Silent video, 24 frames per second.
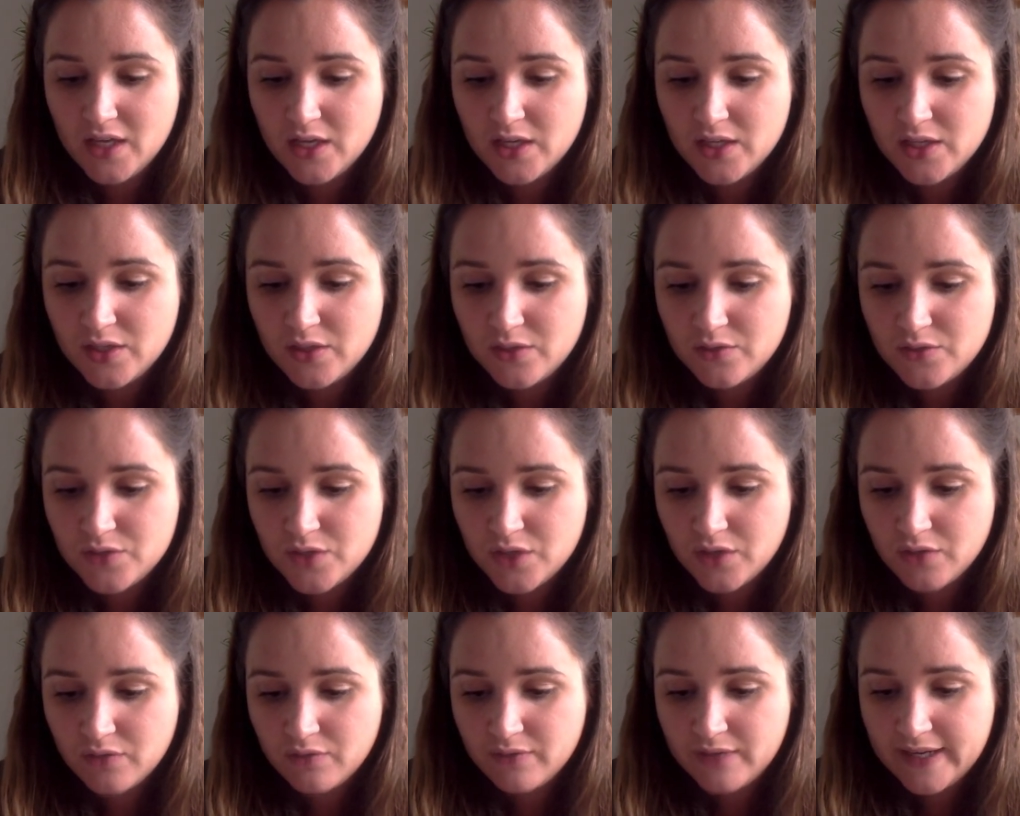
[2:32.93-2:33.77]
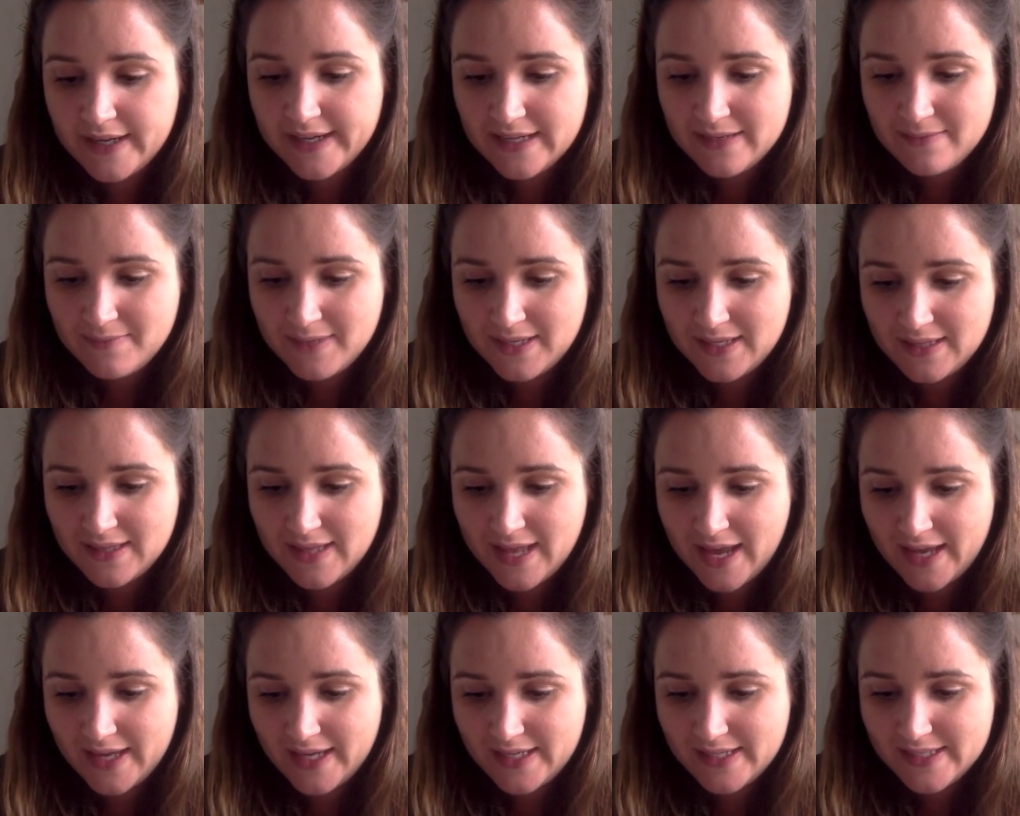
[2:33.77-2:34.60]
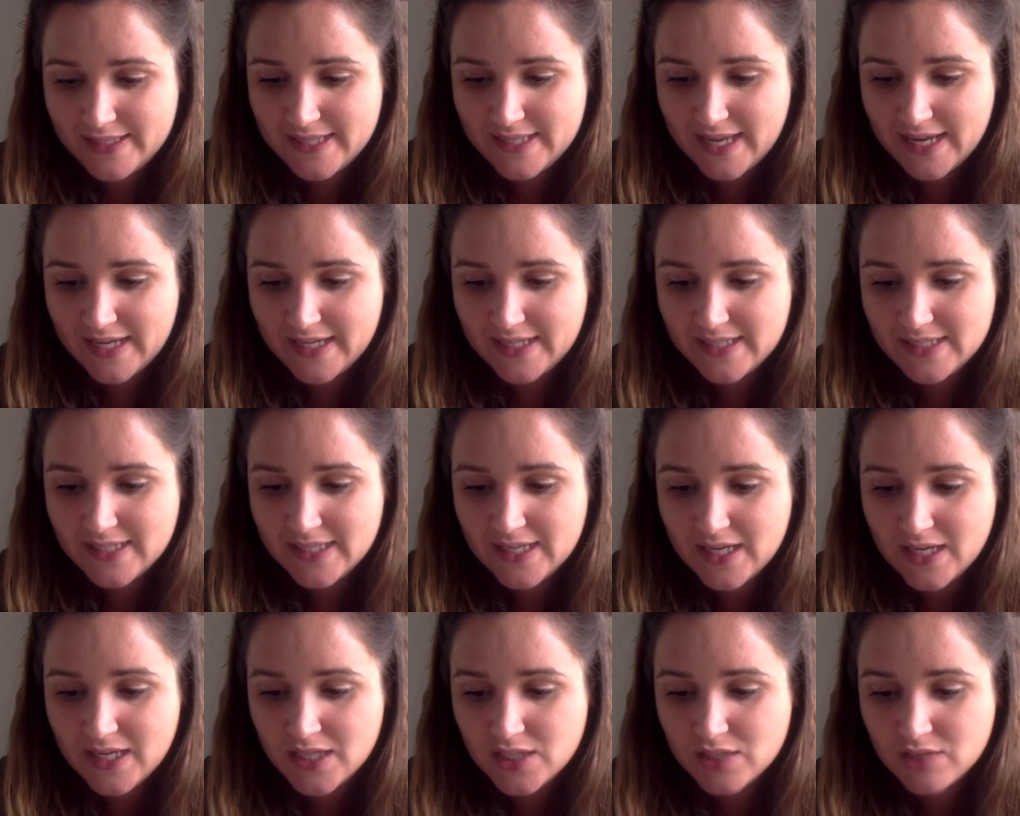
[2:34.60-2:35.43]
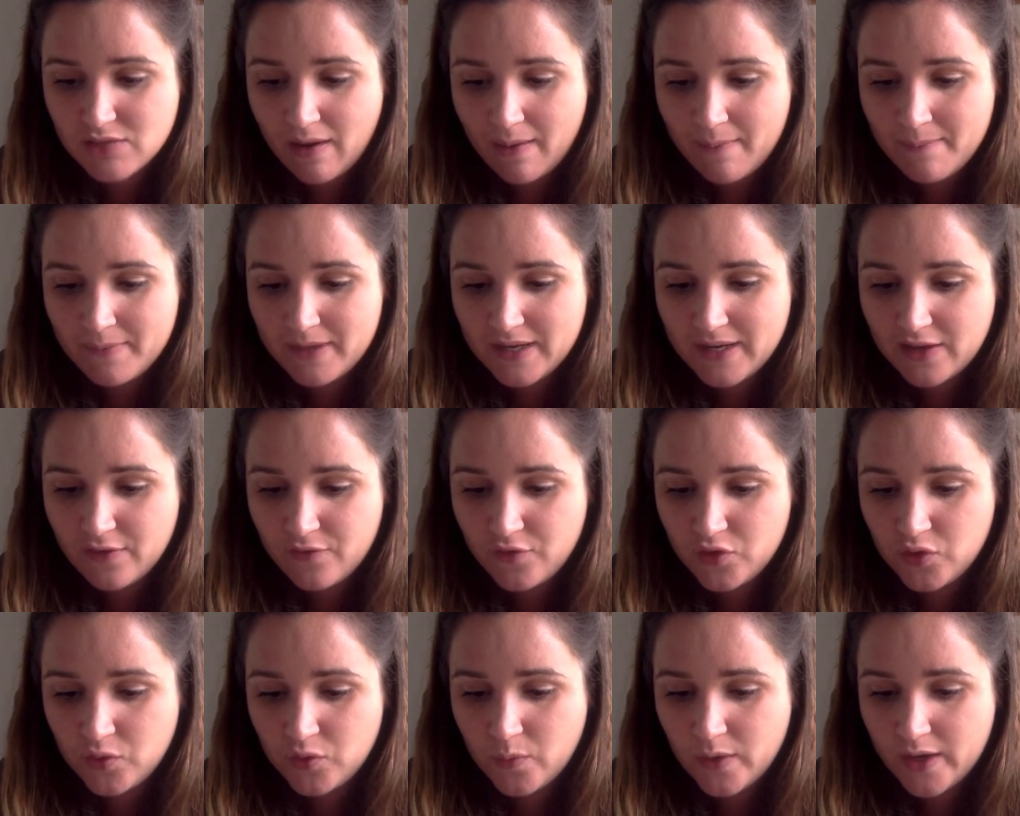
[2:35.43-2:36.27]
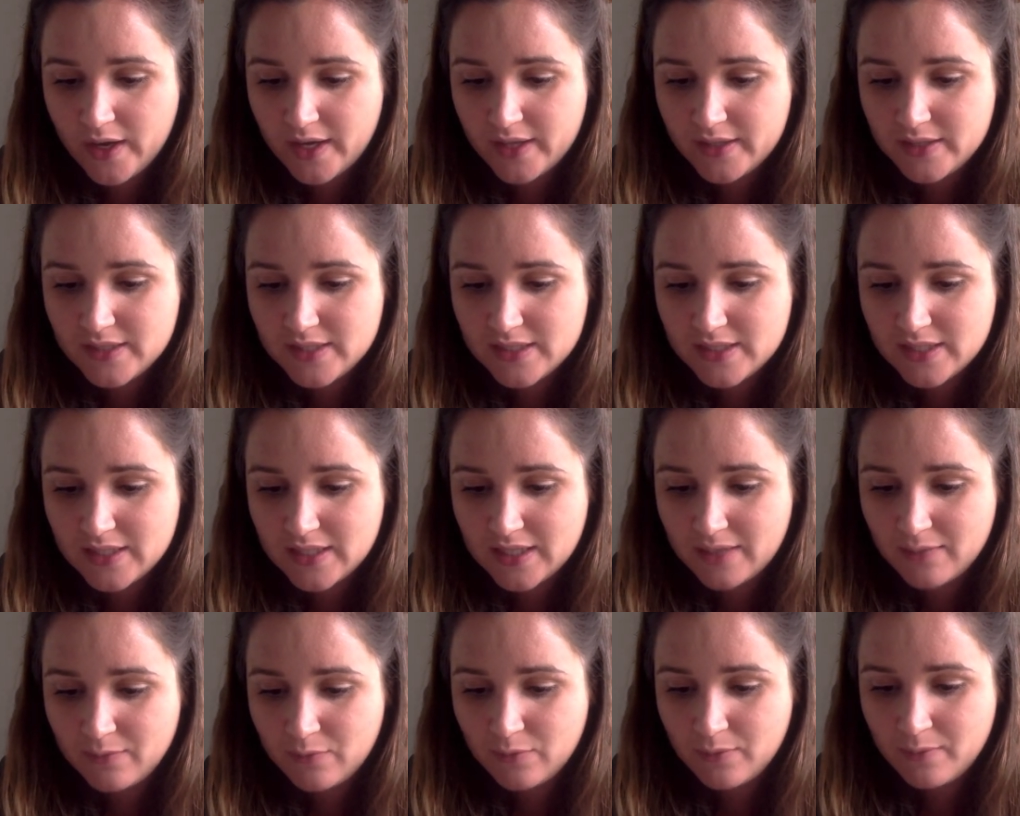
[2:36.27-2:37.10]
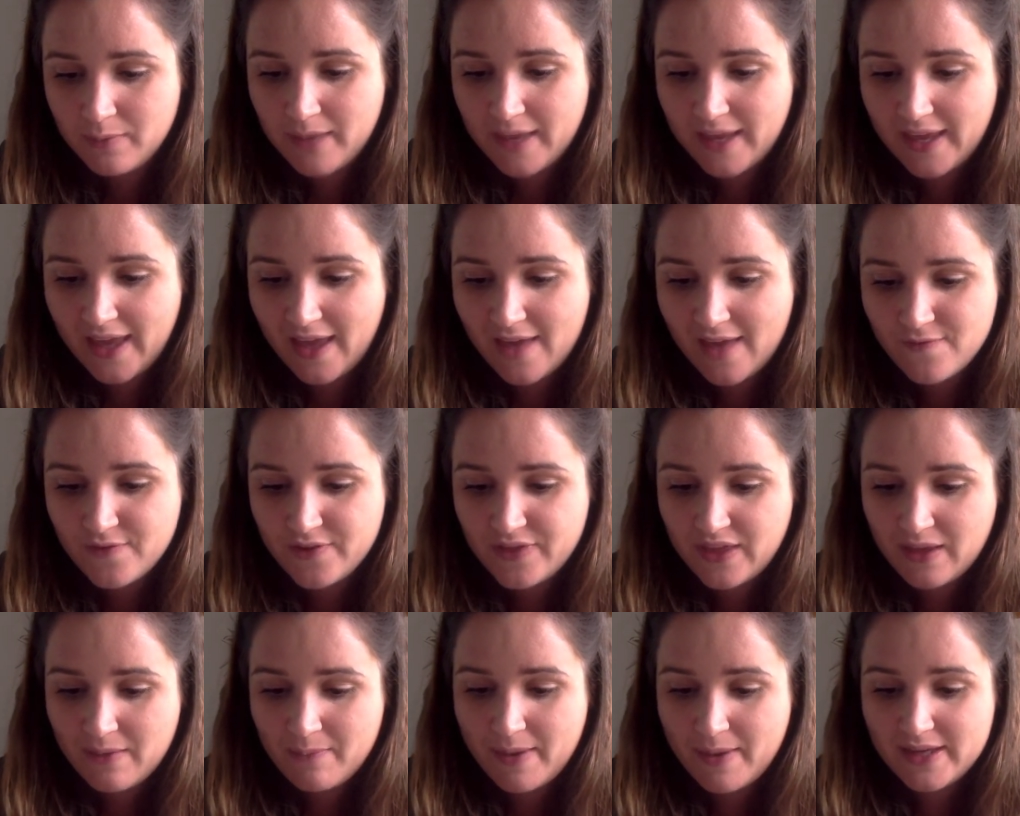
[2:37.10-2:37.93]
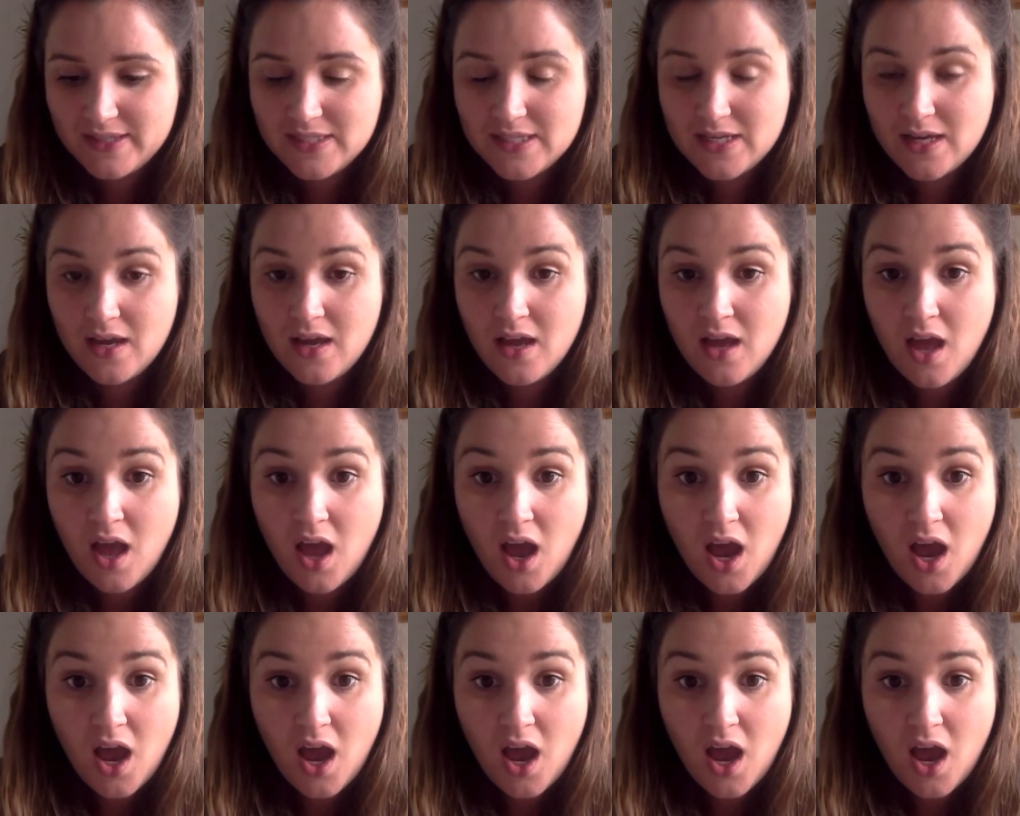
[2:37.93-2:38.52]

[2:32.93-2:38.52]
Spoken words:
"You don't really mean that," he says, scrambling for the words that will make everything better.